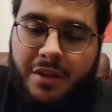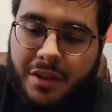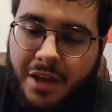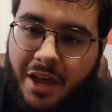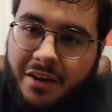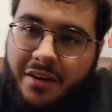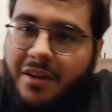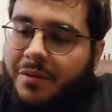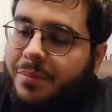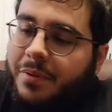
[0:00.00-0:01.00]
not
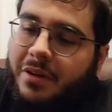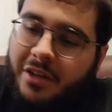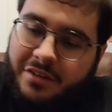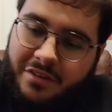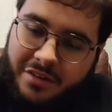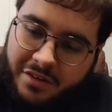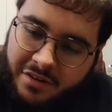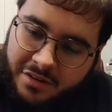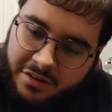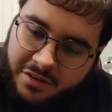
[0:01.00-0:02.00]
a pleasant
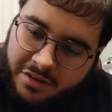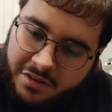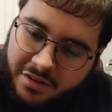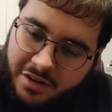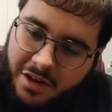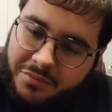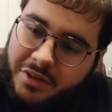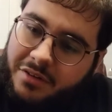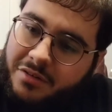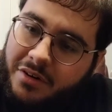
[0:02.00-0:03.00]

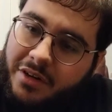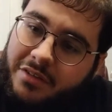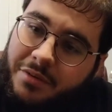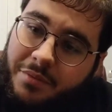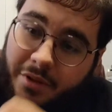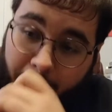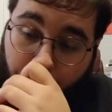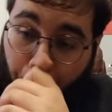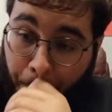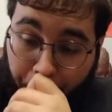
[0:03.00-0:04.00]
object. Trying to get some of the
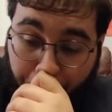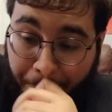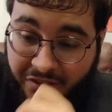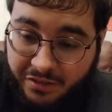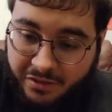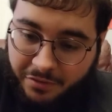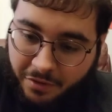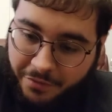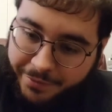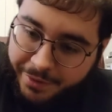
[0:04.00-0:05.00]
old dusty stuff
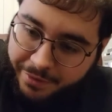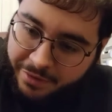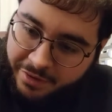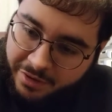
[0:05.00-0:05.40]
off of here.